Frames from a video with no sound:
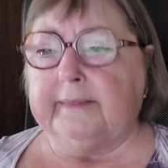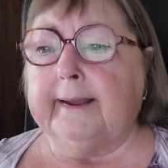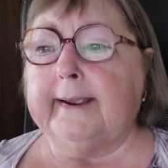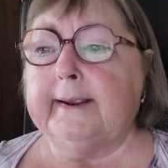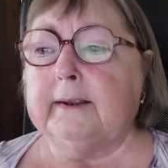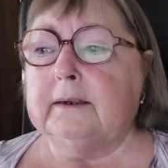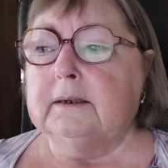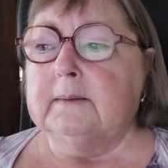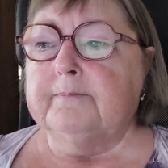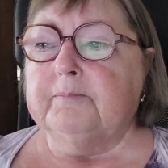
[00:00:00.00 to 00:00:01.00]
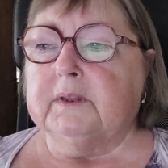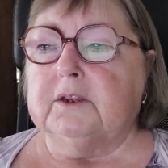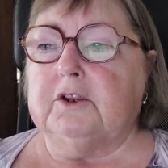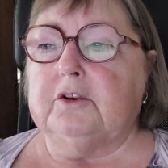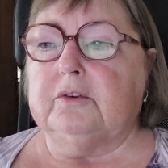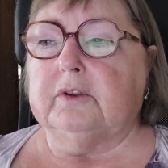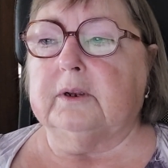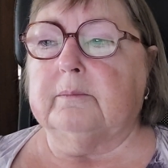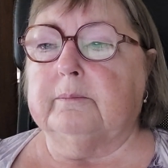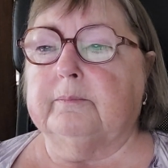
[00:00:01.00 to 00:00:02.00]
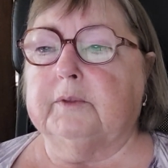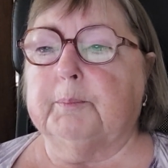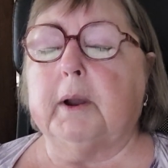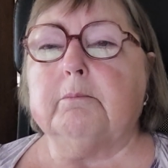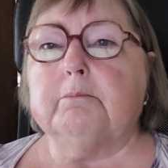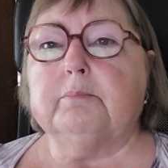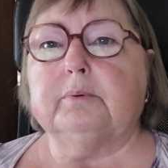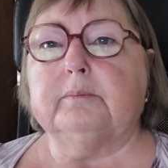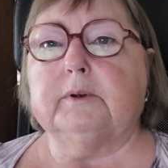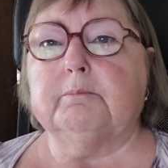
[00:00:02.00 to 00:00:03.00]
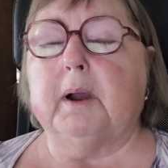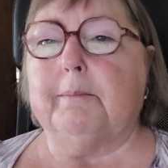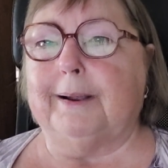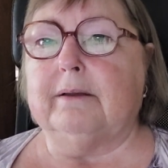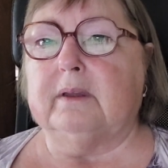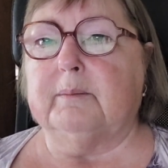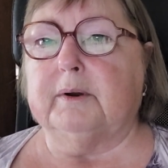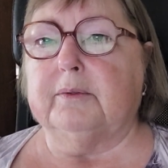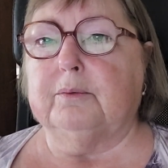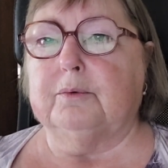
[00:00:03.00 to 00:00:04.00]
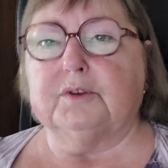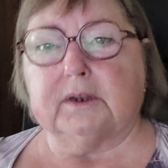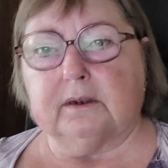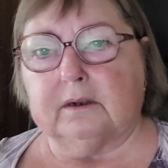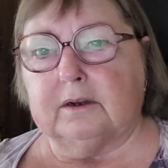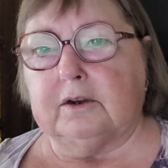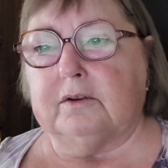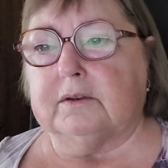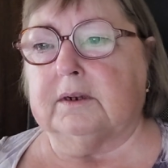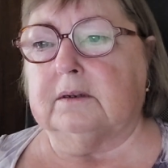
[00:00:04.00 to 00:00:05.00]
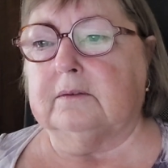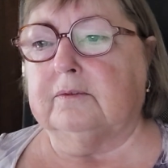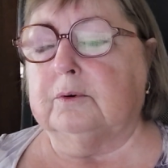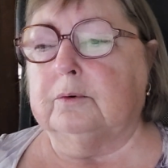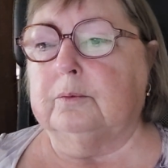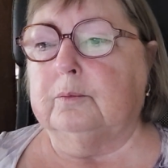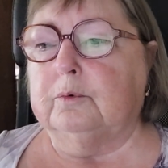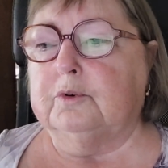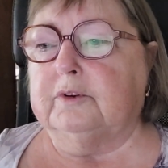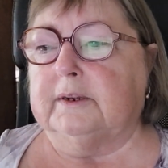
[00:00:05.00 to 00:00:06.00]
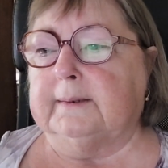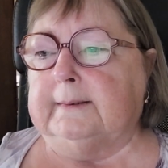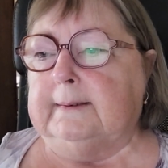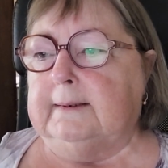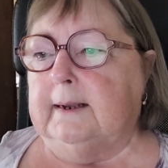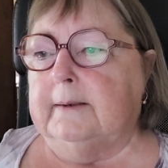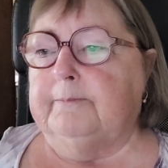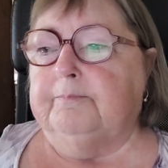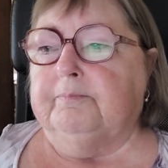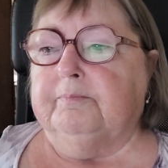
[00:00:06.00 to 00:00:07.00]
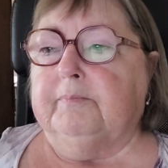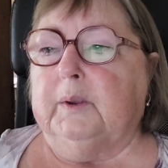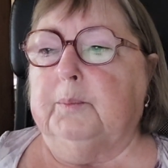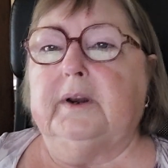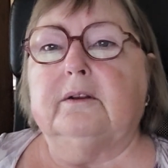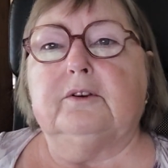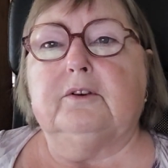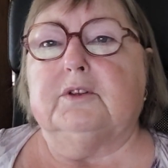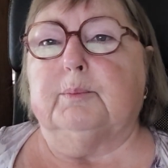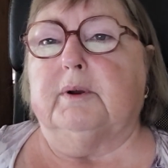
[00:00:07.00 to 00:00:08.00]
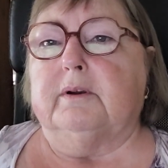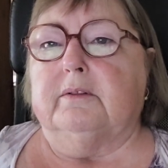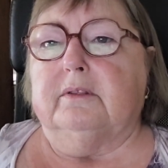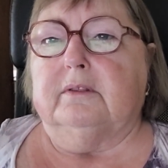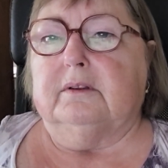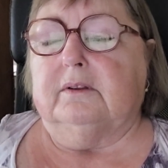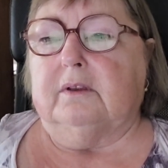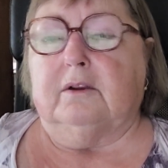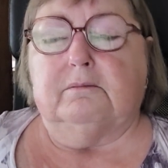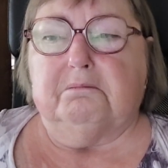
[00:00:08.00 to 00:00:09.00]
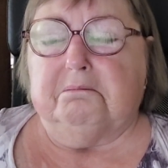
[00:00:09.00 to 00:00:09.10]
they use a pump and pump out their bath water and use it for watering. We don't use the bath, so